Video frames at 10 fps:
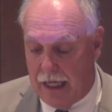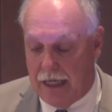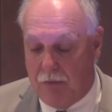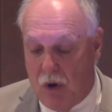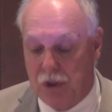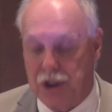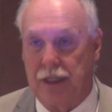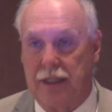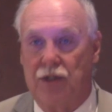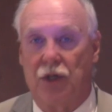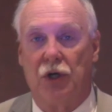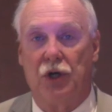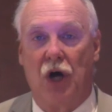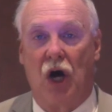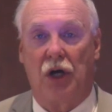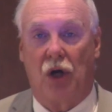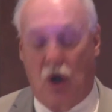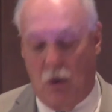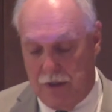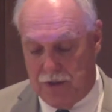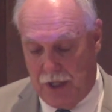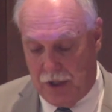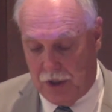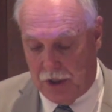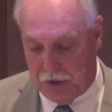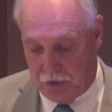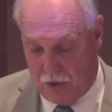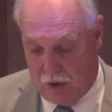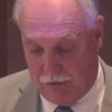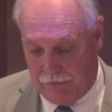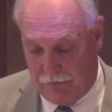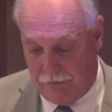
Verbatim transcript: and emotions that are not always under control.